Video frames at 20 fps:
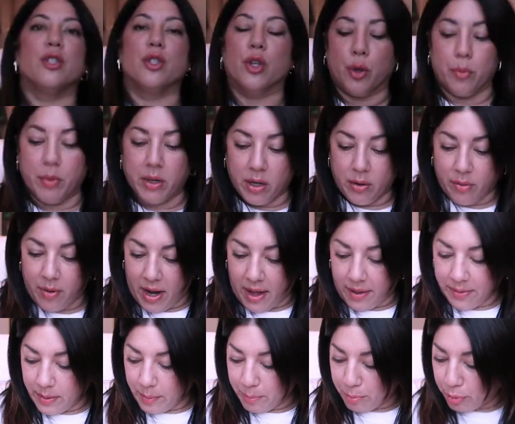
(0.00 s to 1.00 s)
of zooming
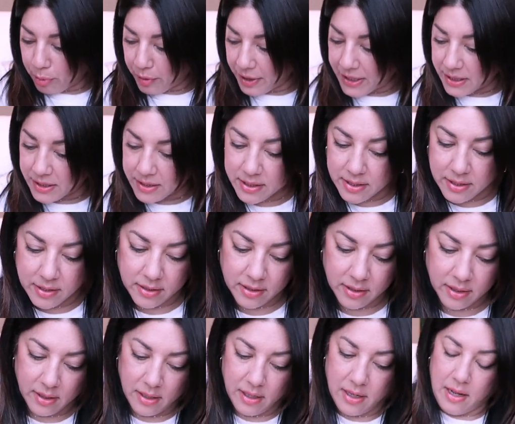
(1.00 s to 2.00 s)
around the print.
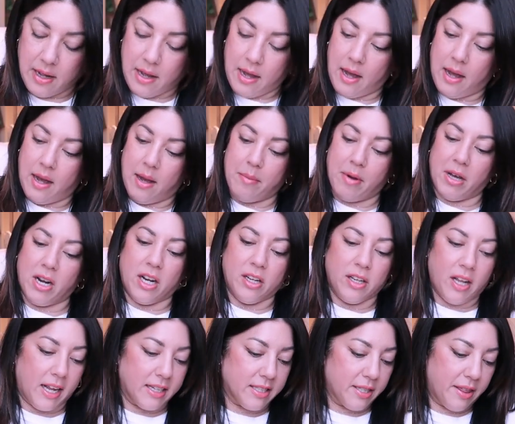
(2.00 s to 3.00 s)
um, I
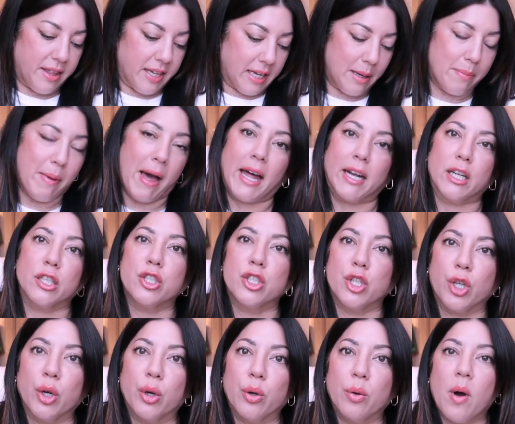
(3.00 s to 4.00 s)
don't like to think about it
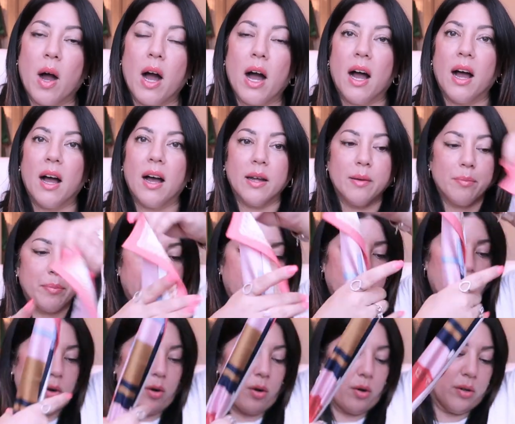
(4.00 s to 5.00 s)
too hard
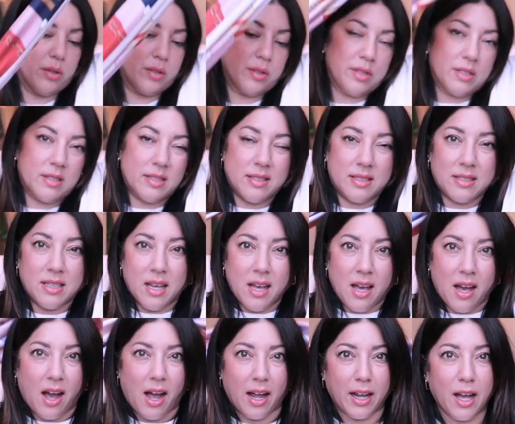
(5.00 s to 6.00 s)
because
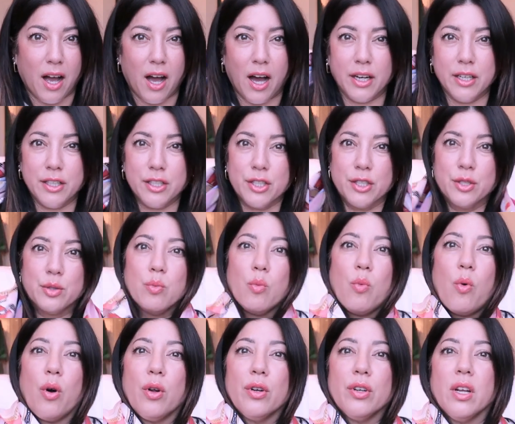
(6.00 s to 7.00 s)
I kind of just
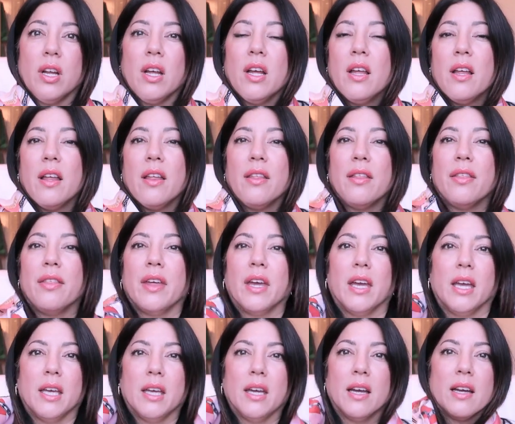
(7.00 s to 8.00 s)
want
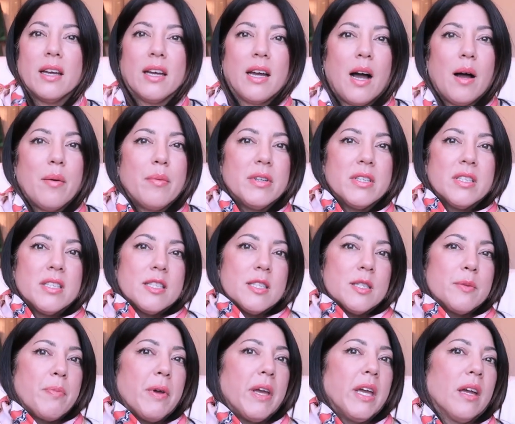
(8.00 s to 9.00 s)
the garment to
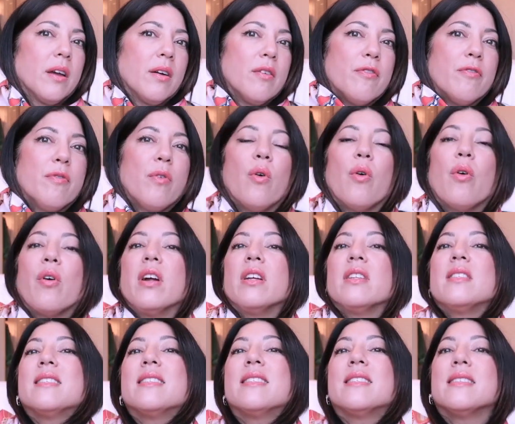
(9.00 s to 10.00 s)
speak for
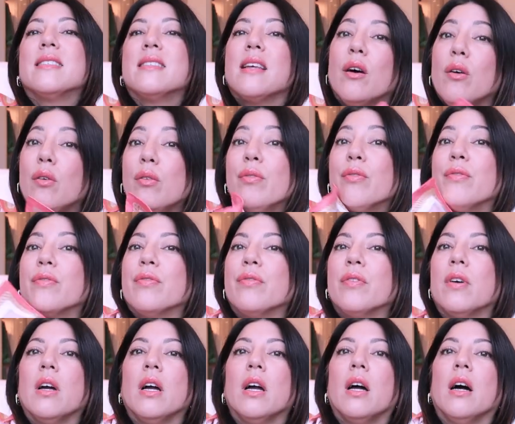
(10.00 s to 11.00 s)
itself.
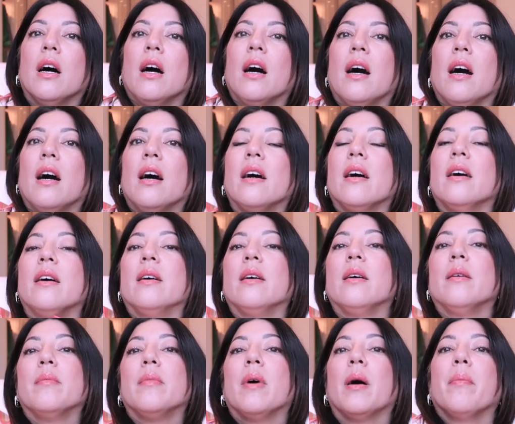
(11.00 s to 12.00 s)

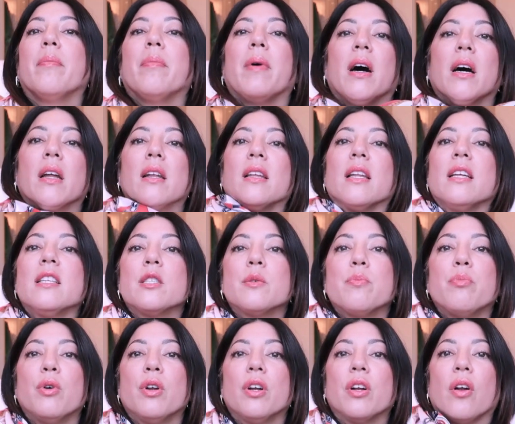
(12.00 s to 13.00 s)
Um, but let's
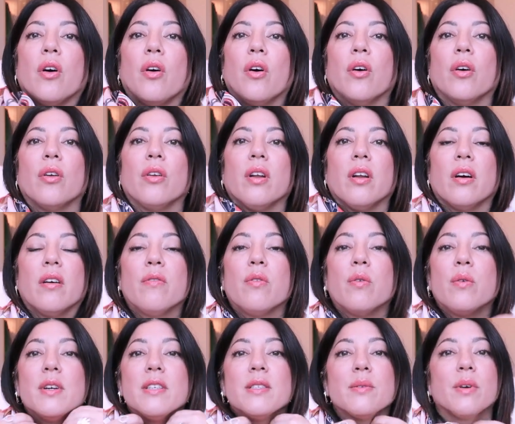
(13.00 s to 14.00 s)
put it on. I've
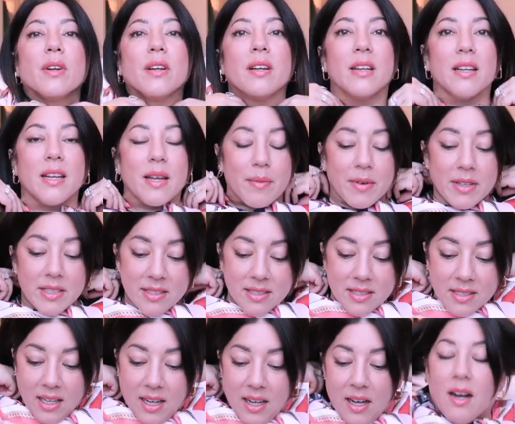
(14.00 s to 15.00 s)
always wanted an Hermes
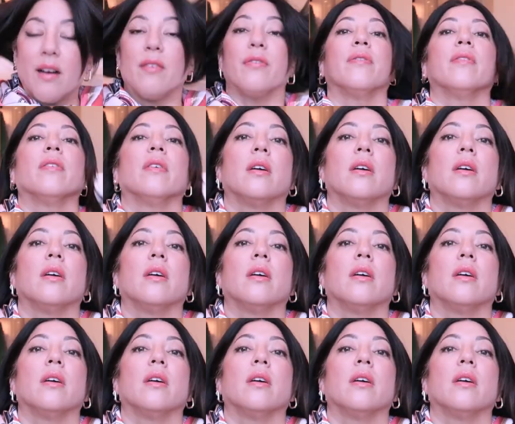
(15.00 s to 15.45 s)
scarf.